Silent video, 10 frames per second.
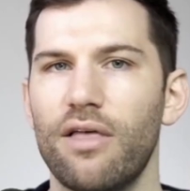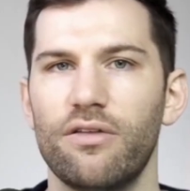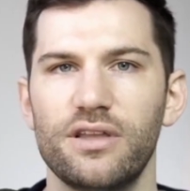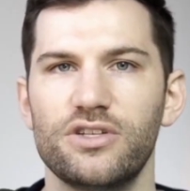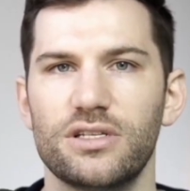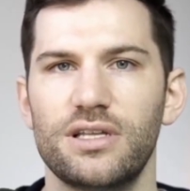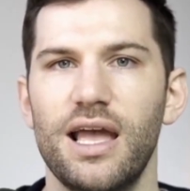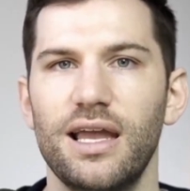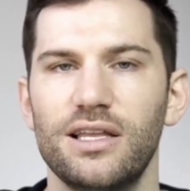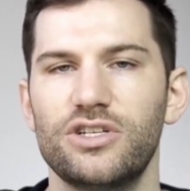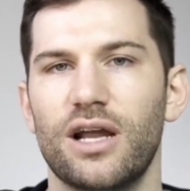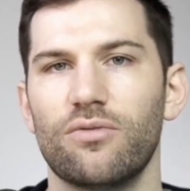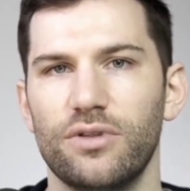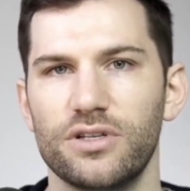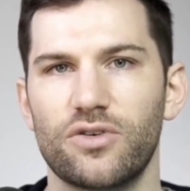rather than just a
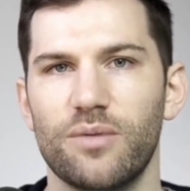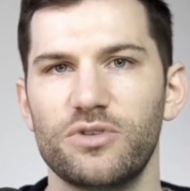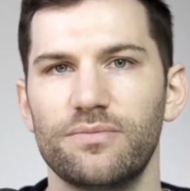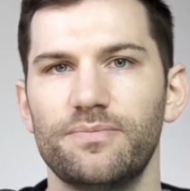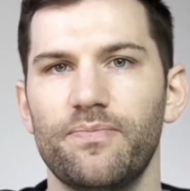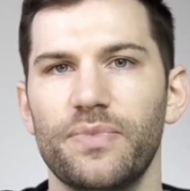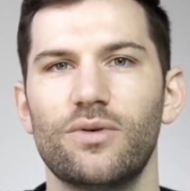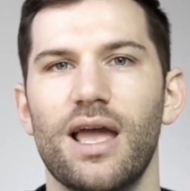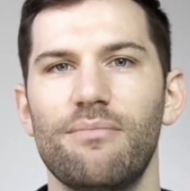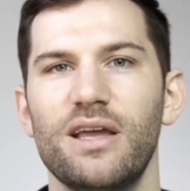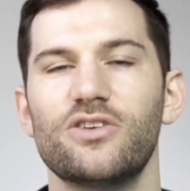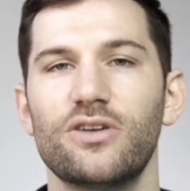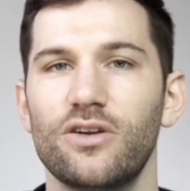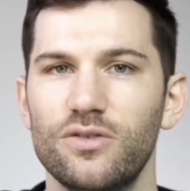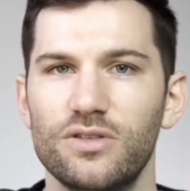general description. So again, make
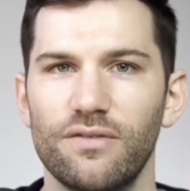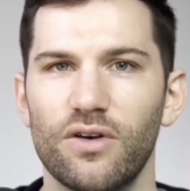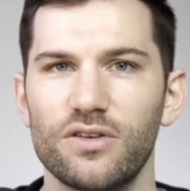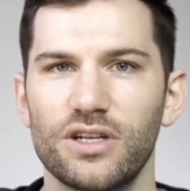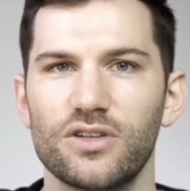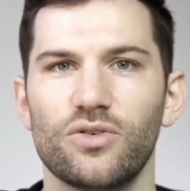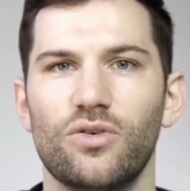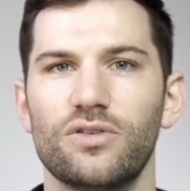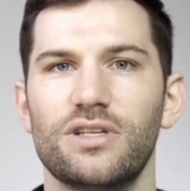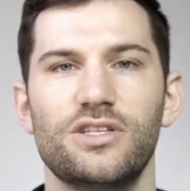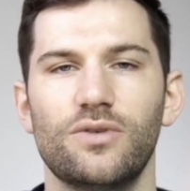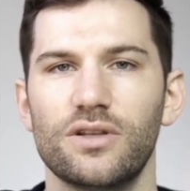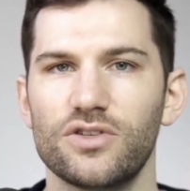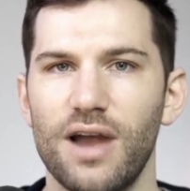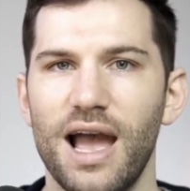sure you're using version control so that you
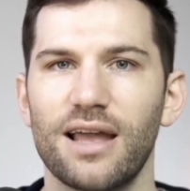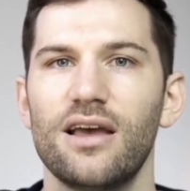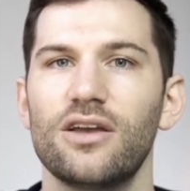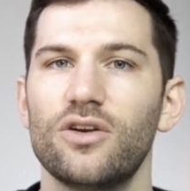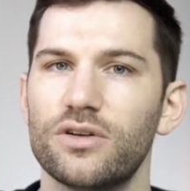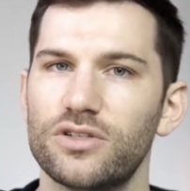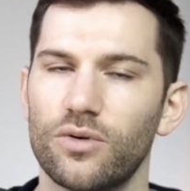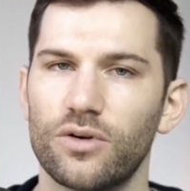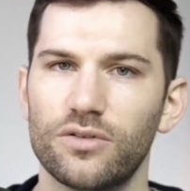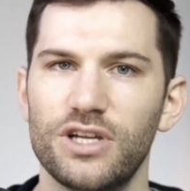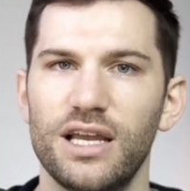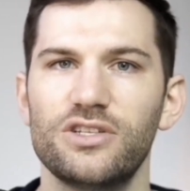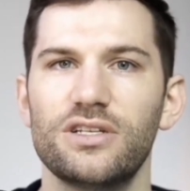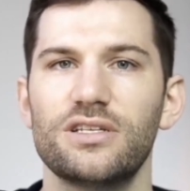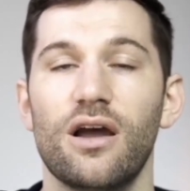can track your historical
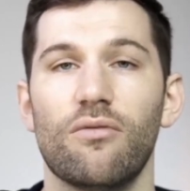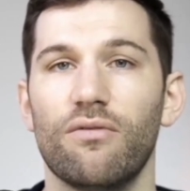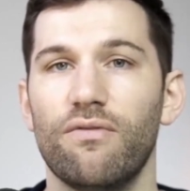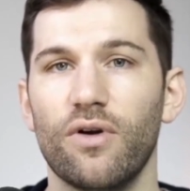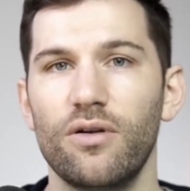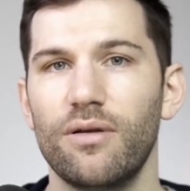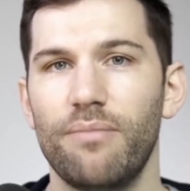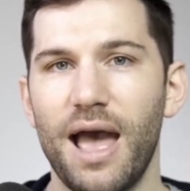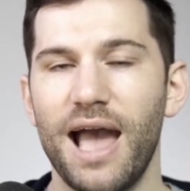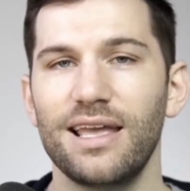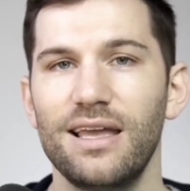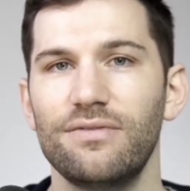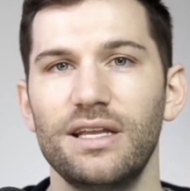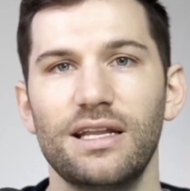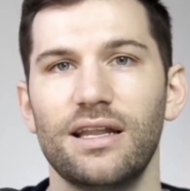changes, revert back
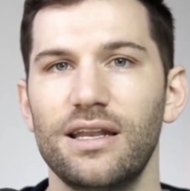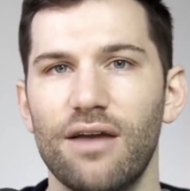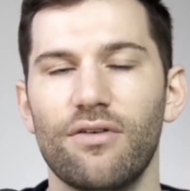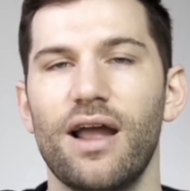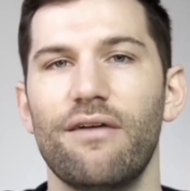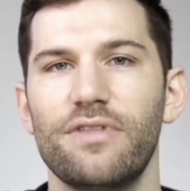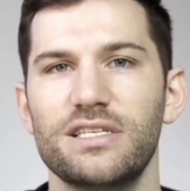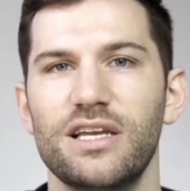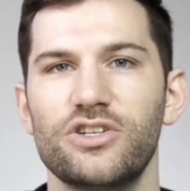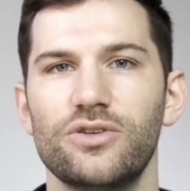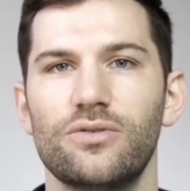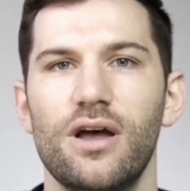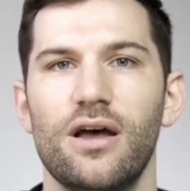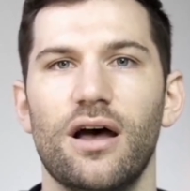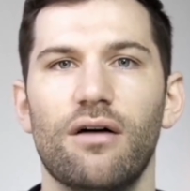if needed, and never have this issue
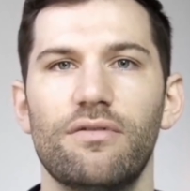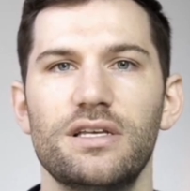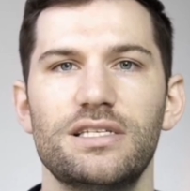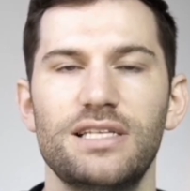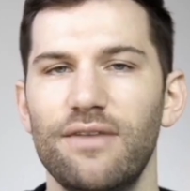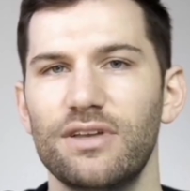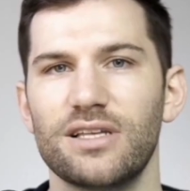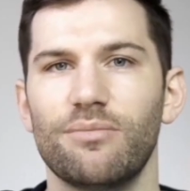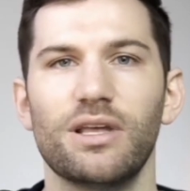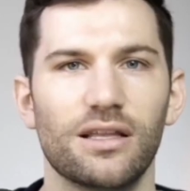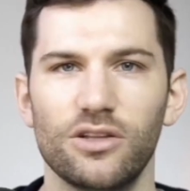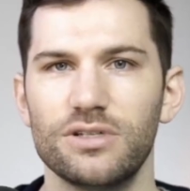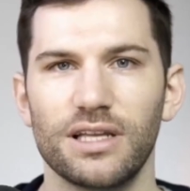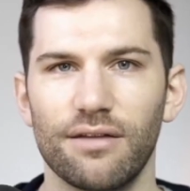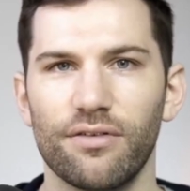of saving something and
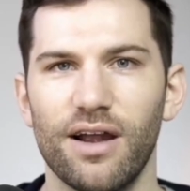losing it